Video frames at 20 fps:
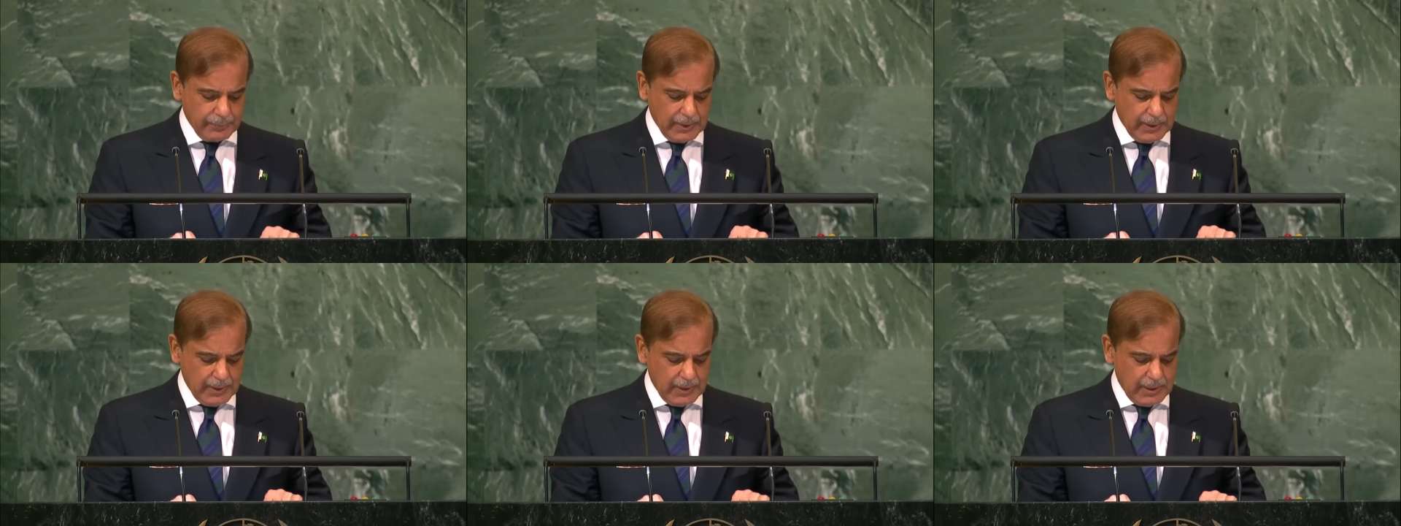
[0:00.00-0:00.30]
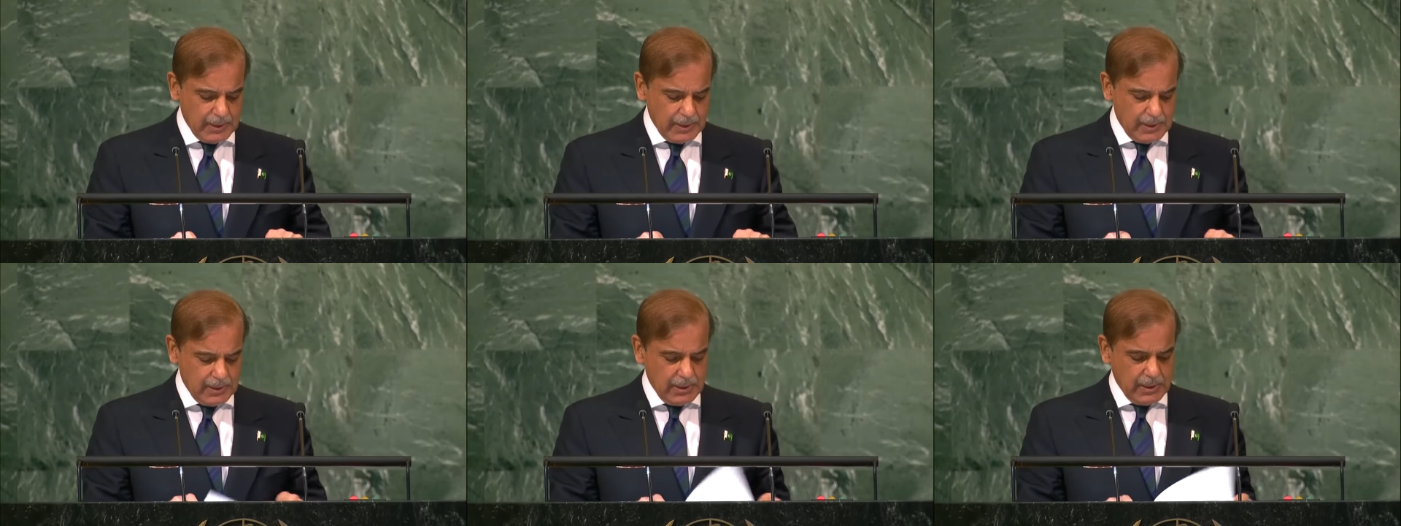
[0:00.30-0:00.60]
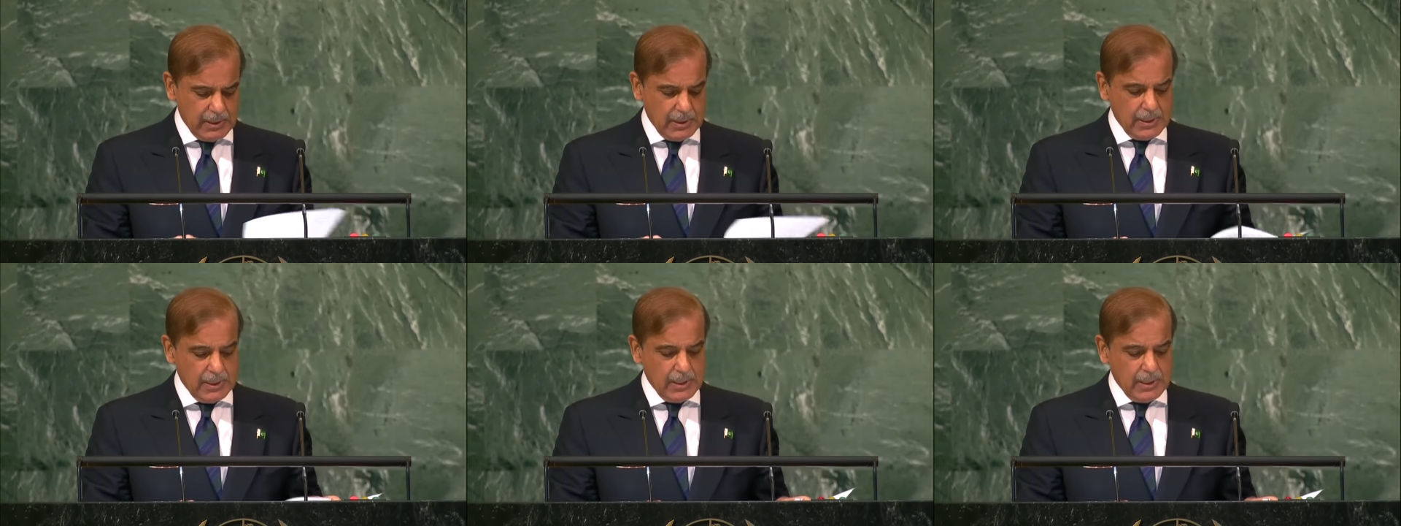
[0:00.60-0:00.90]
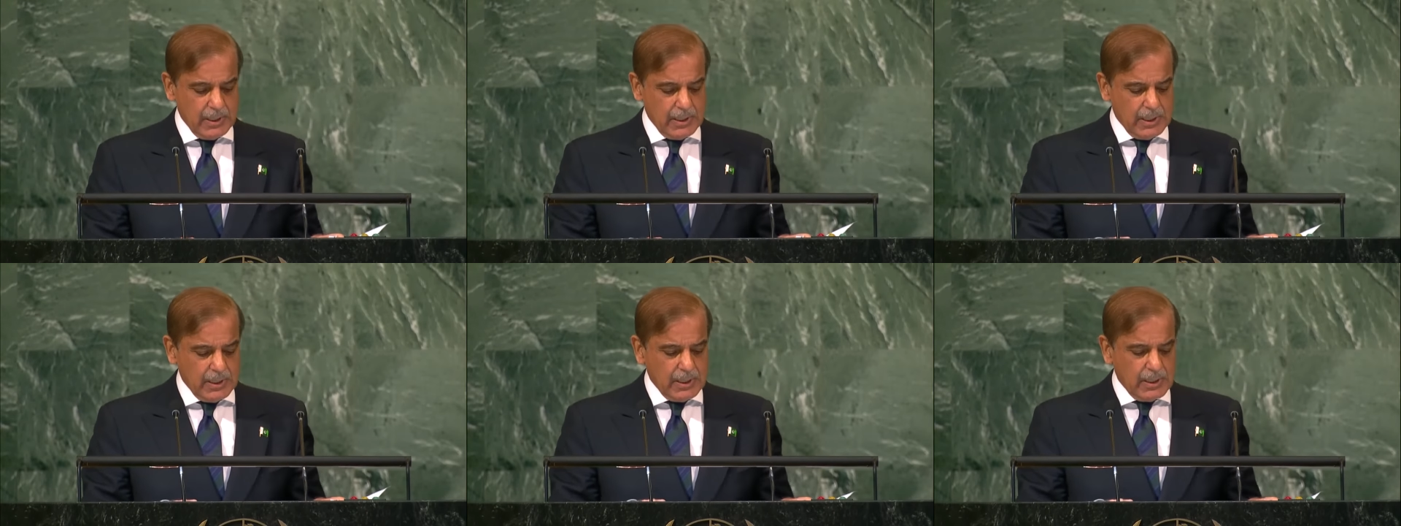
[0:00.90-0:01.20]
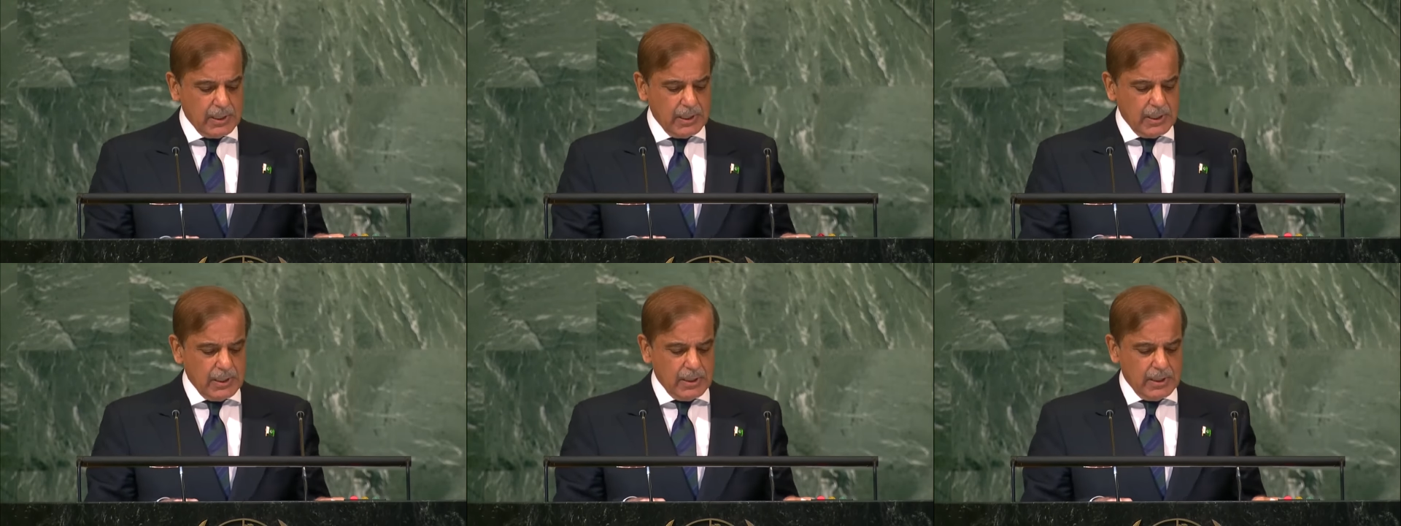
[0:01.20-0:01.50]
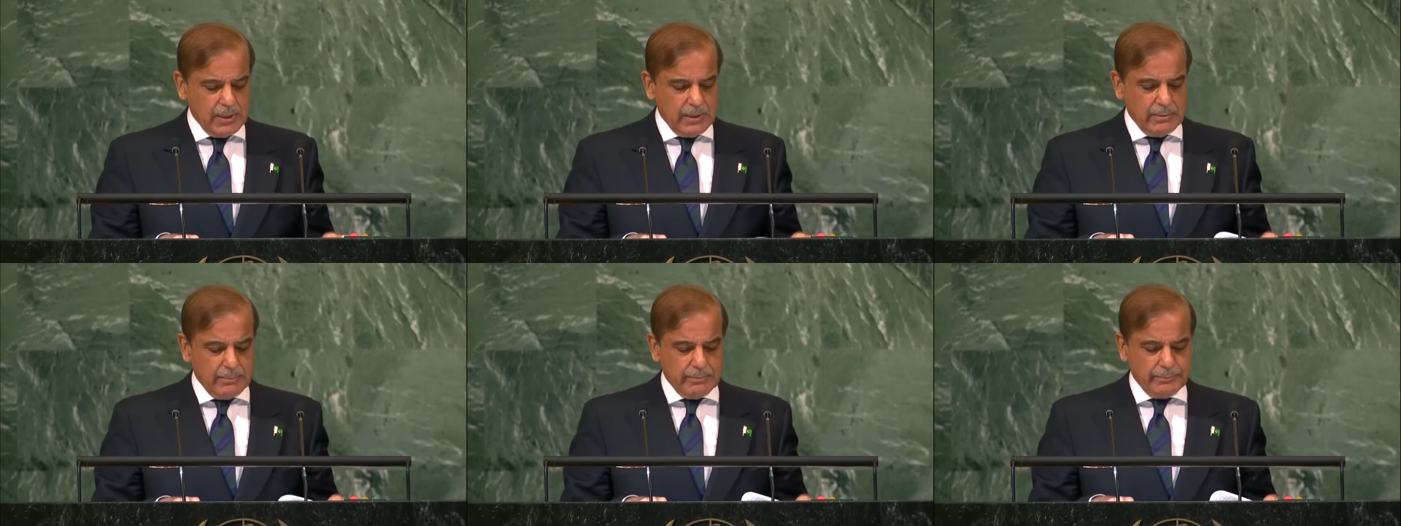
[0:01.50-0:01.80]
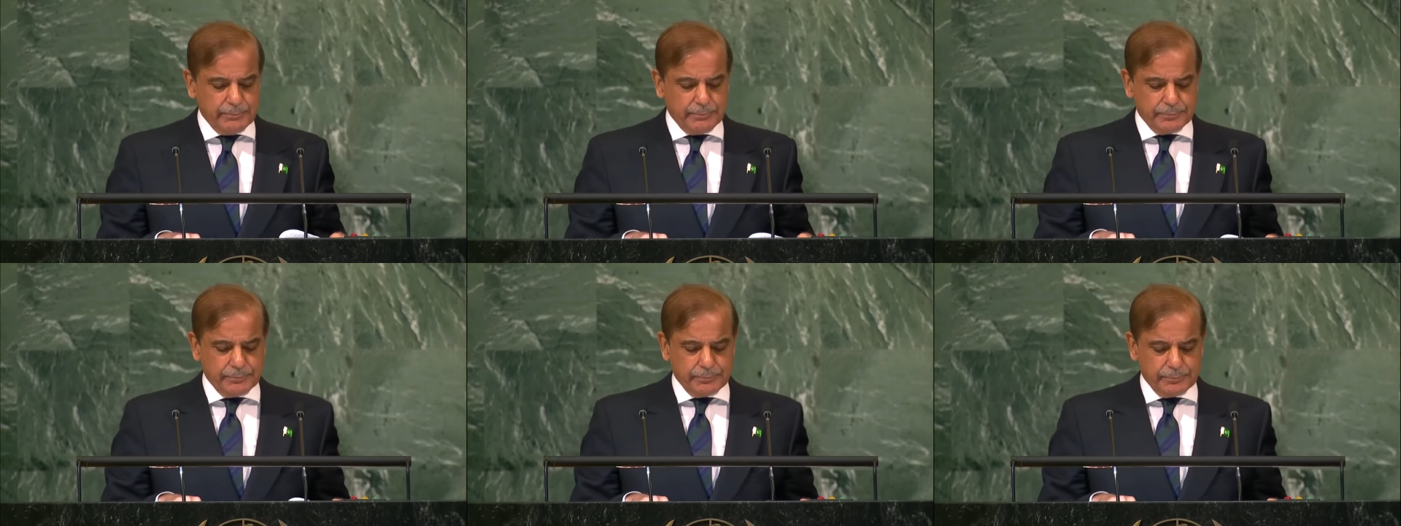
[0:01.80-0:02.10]

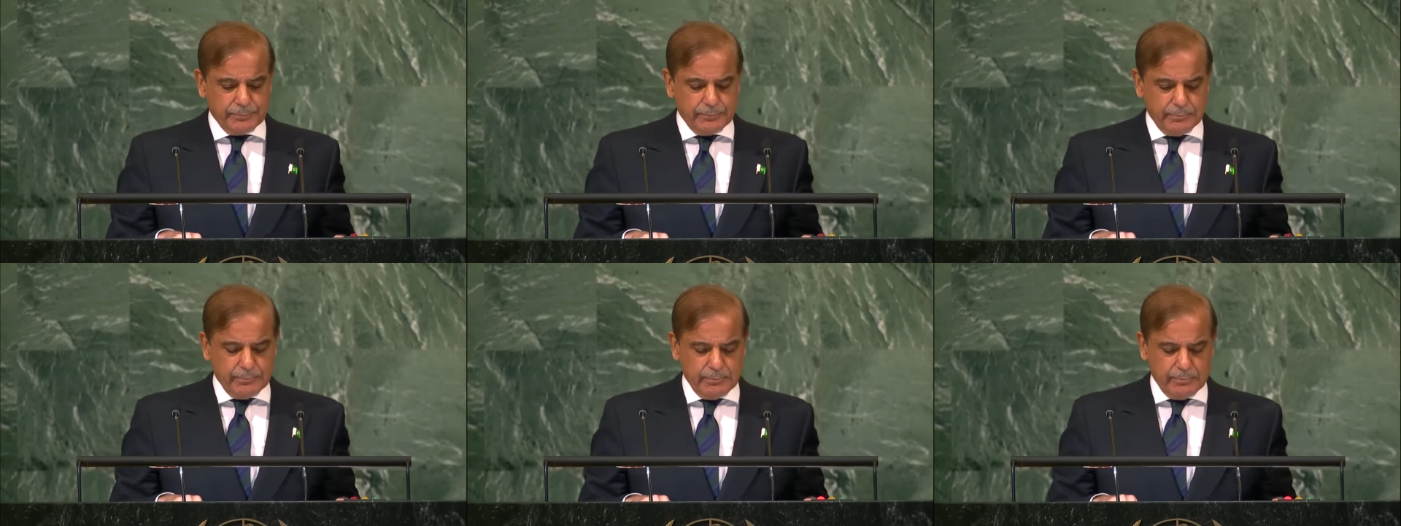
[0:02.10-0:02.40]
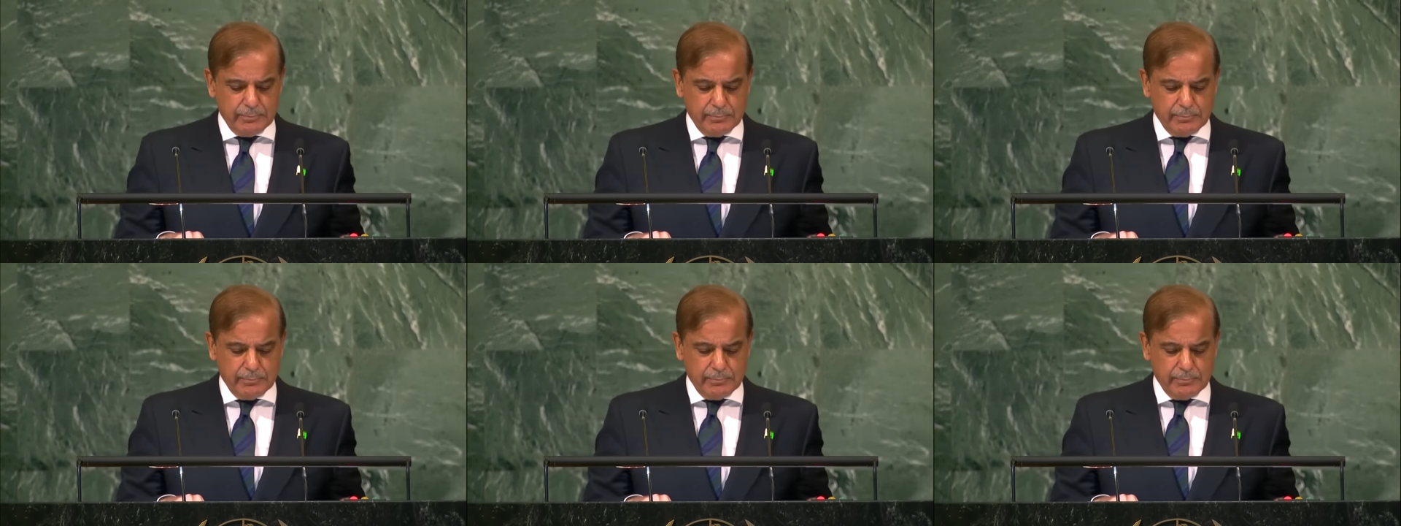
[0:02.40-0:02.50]
(no one is talking)